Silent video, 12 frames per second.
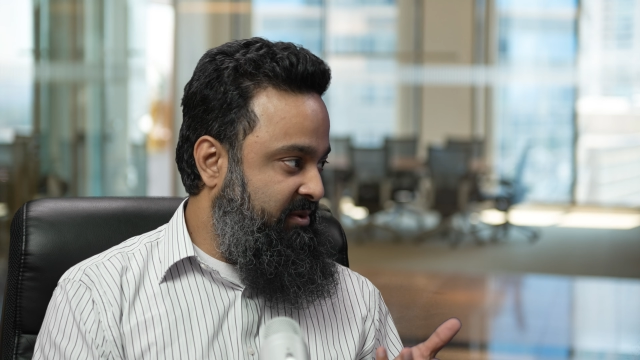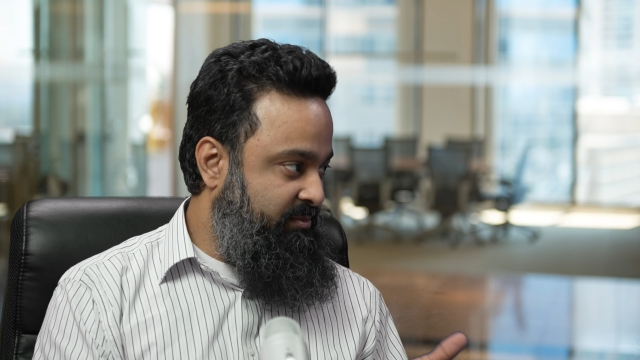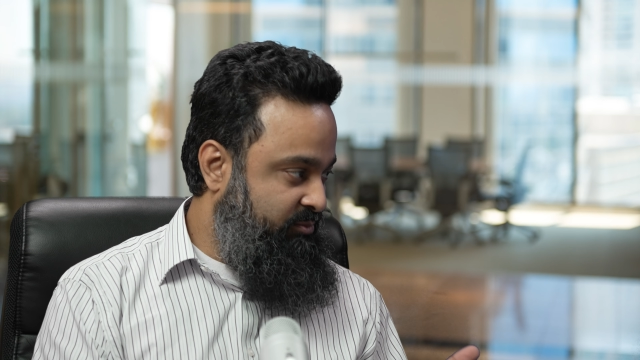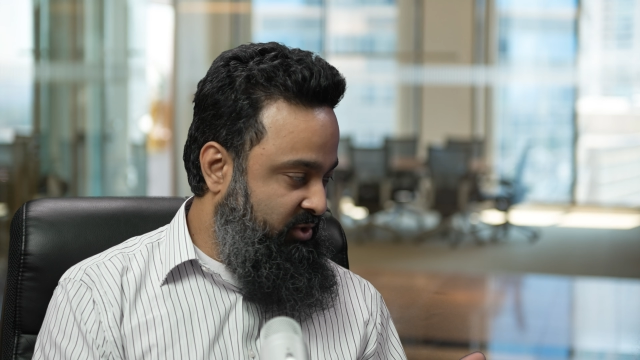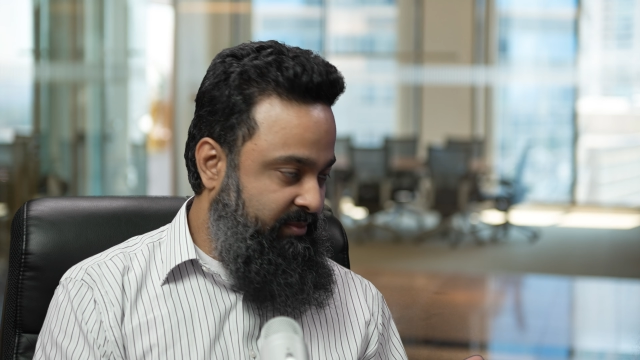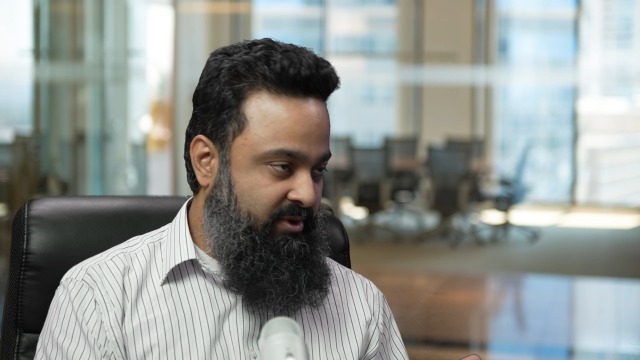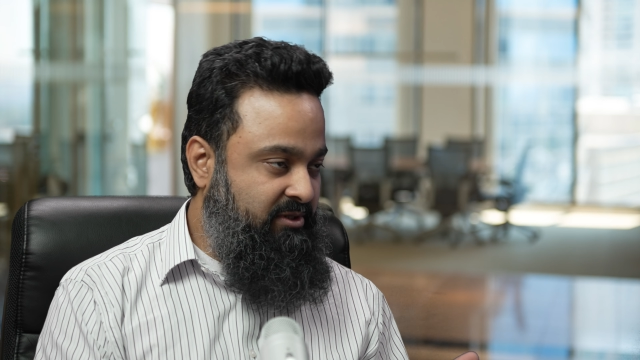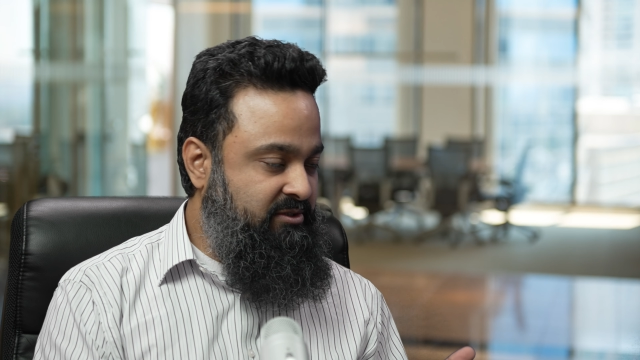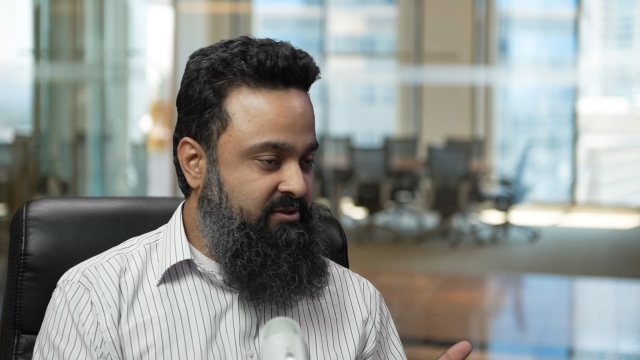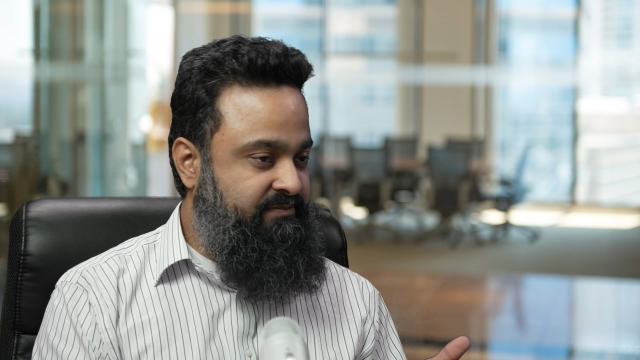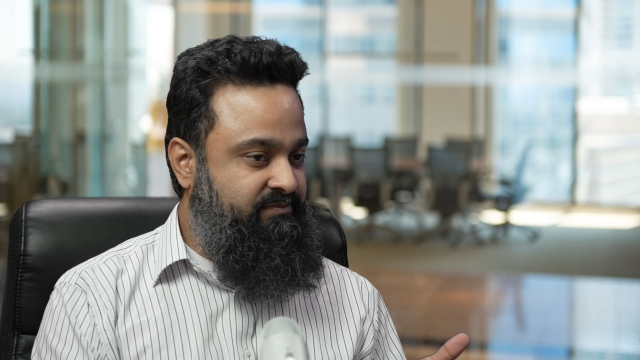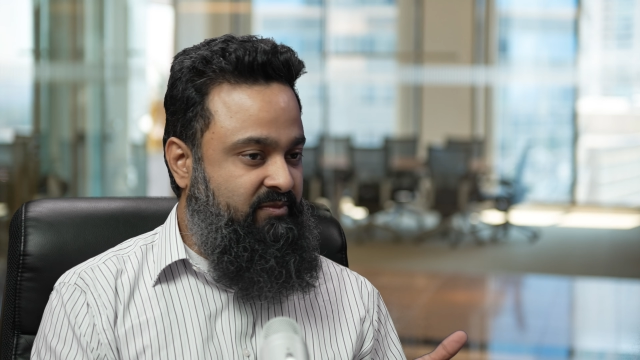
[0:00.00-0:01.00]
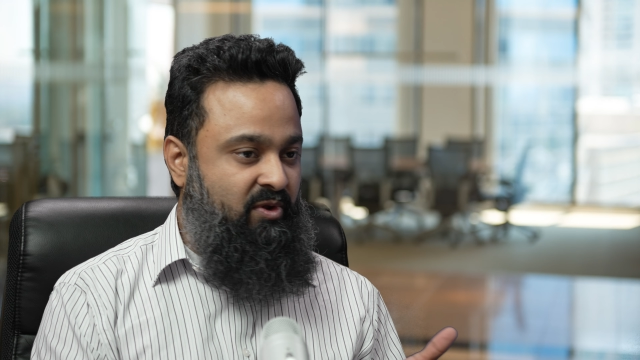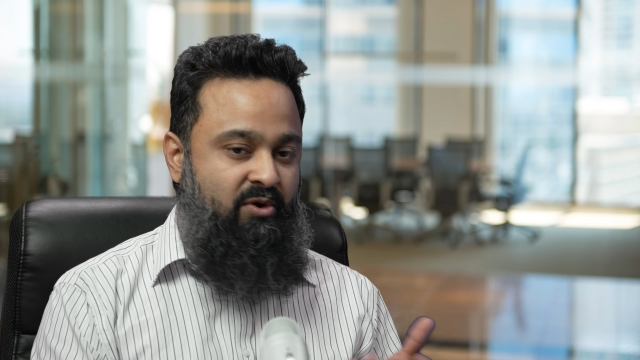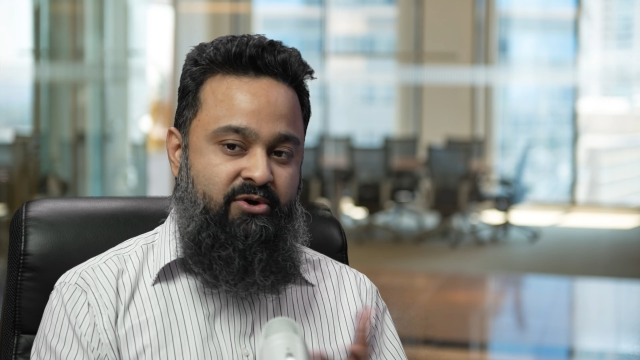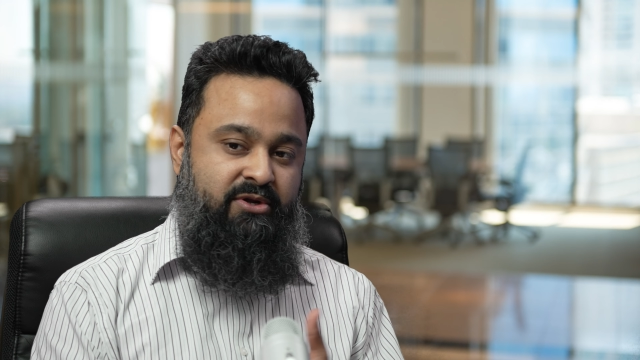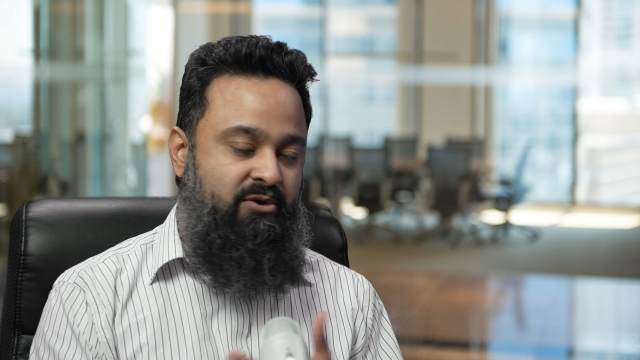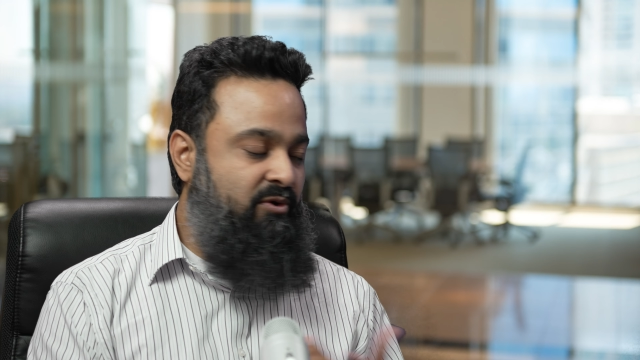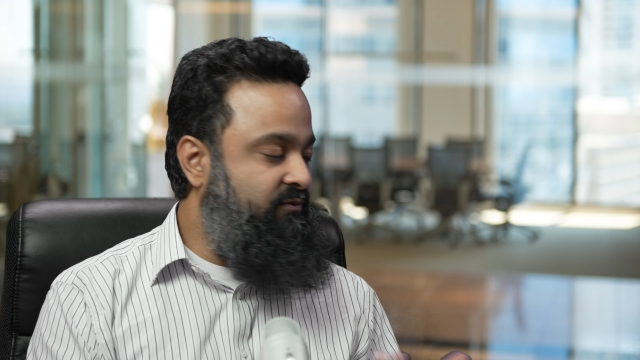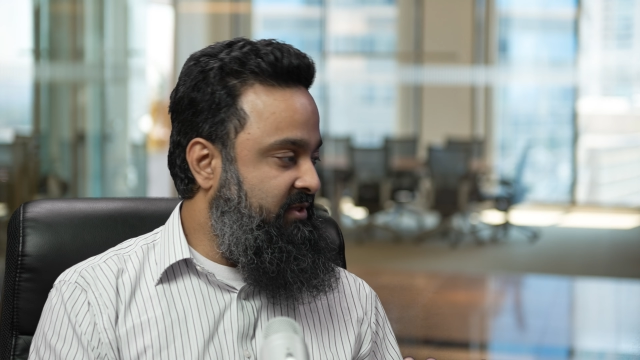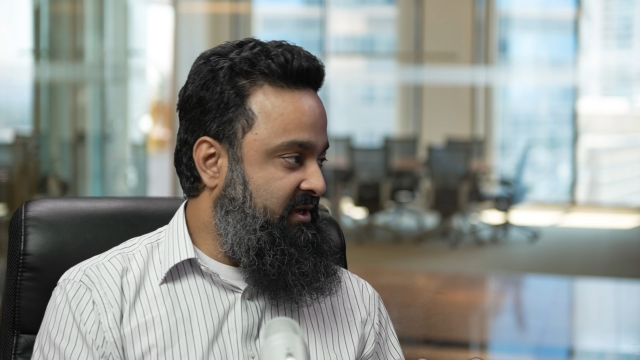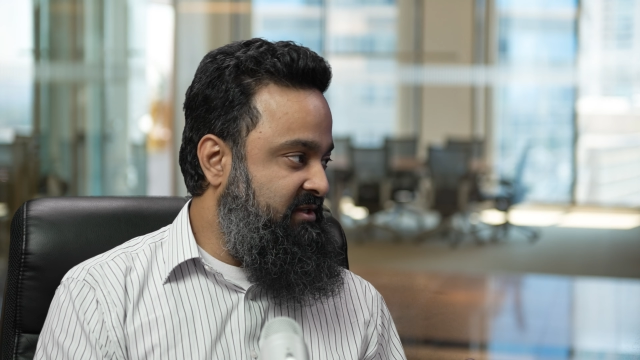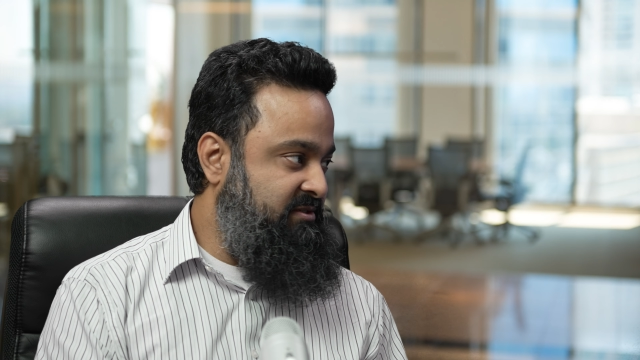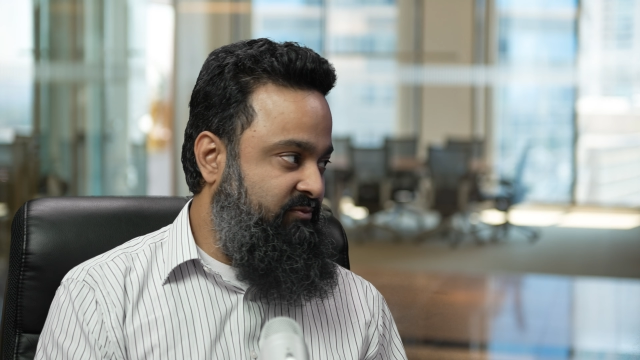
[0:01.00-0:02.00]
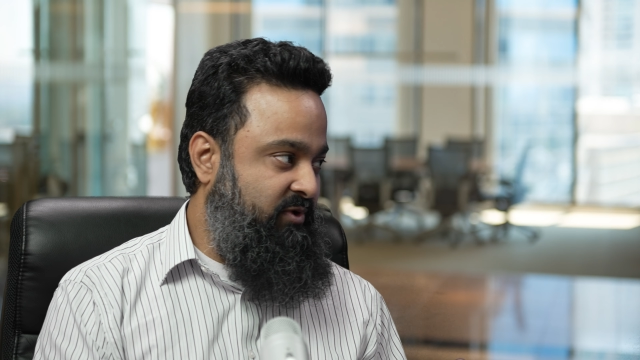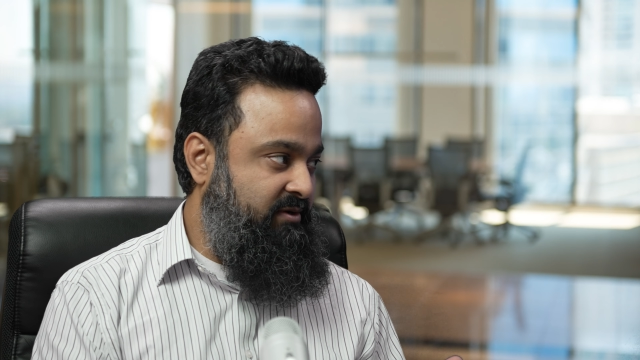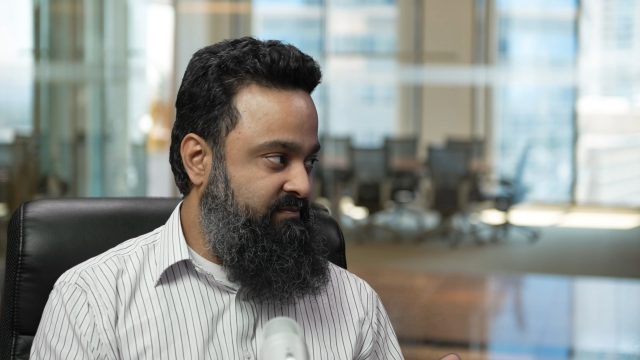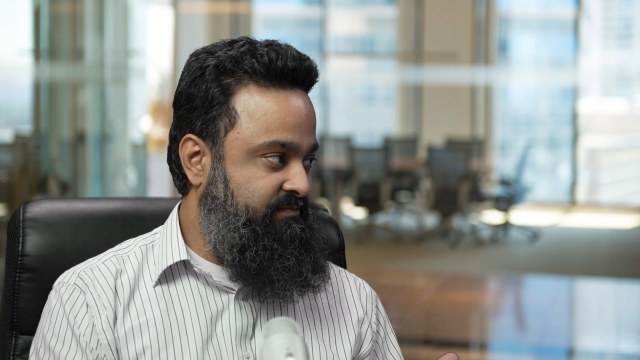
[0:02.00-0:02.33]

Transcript: pre-built, or you can go with a custom one.